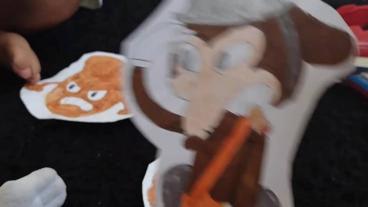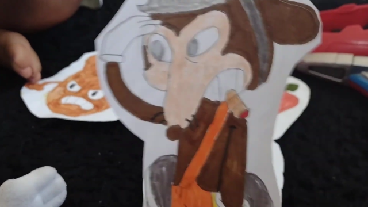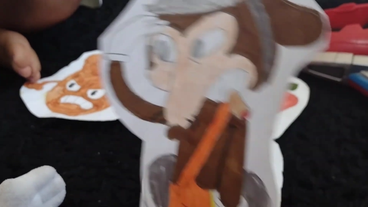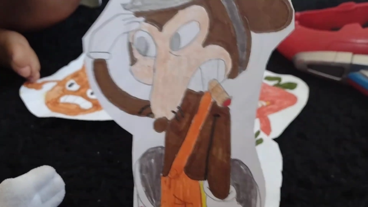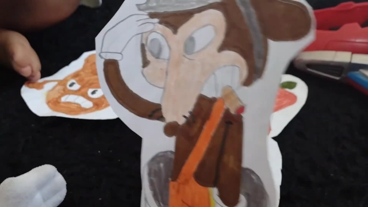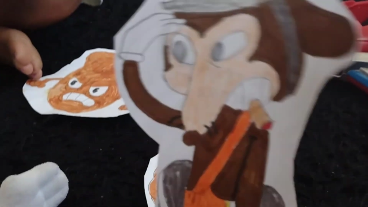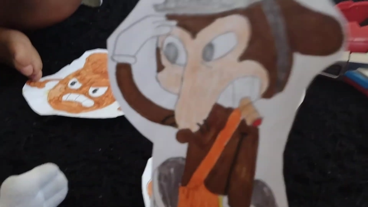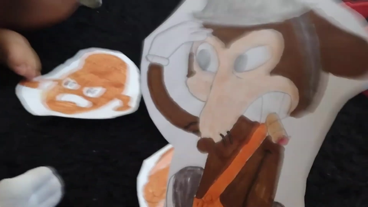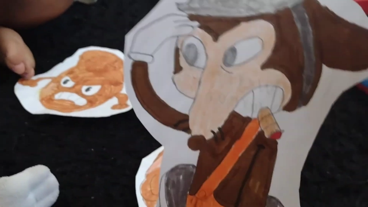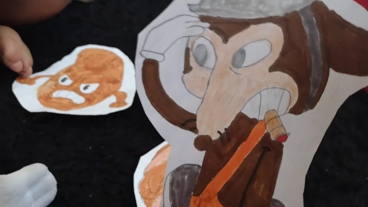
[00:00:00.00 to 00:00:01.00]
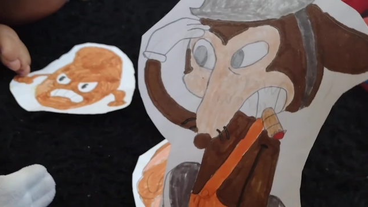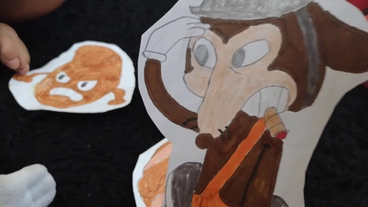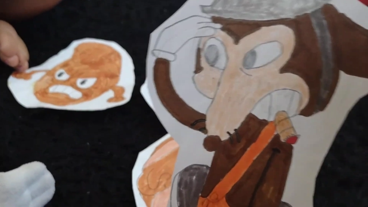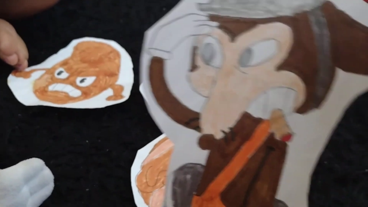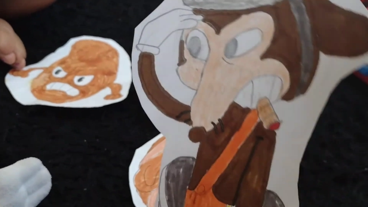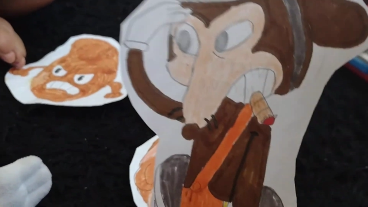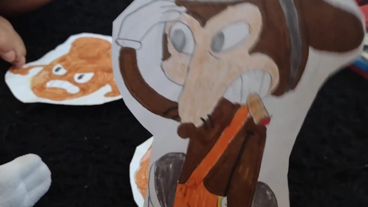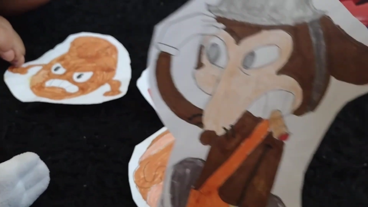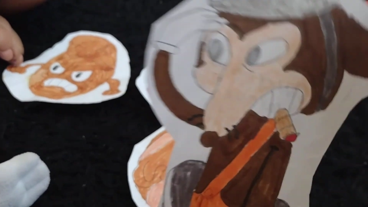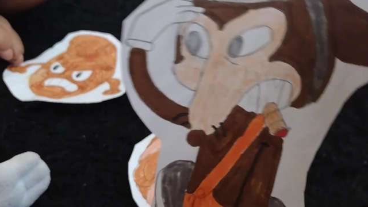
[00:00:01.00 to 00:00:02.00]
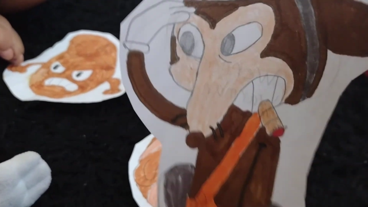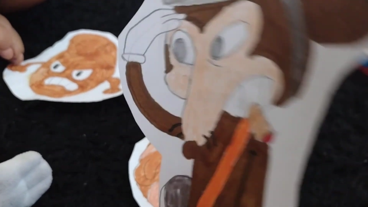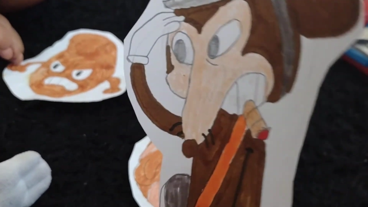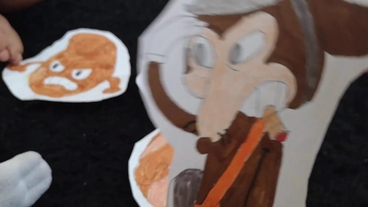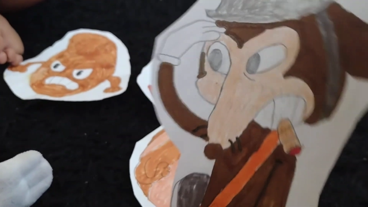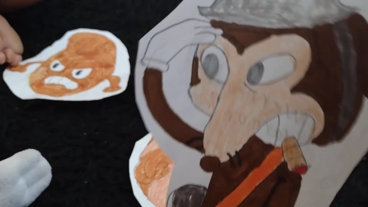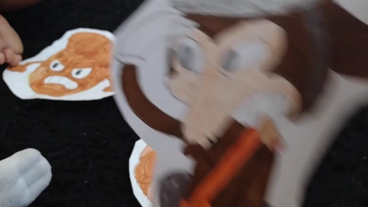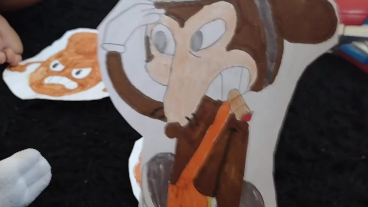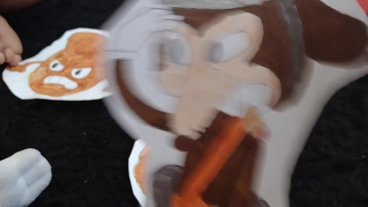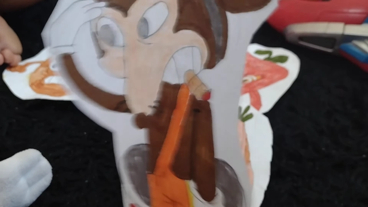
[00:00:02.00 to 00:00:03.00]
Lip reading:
(no speaker visible)